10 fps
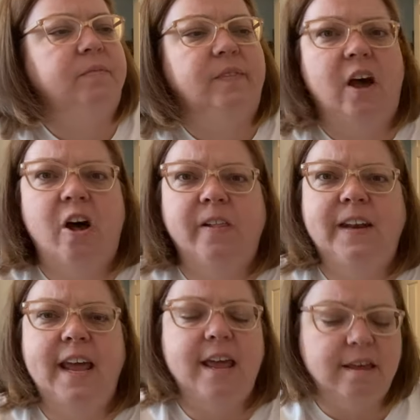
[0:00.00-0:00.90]

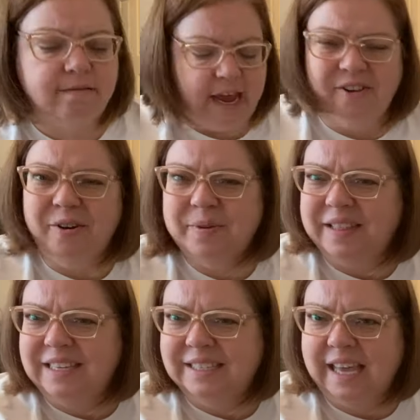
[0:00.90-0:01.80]
Holiday. I don't know where
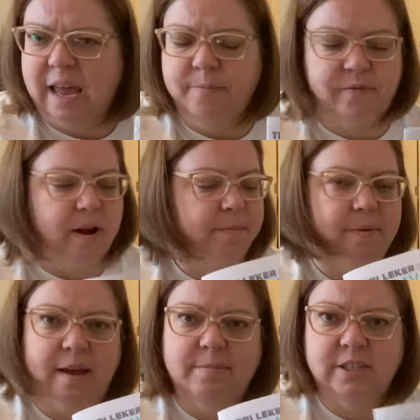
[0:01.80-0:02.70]
these came
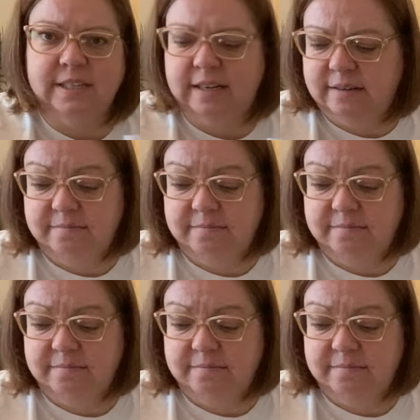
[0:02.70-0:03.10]
from. I'm just gonna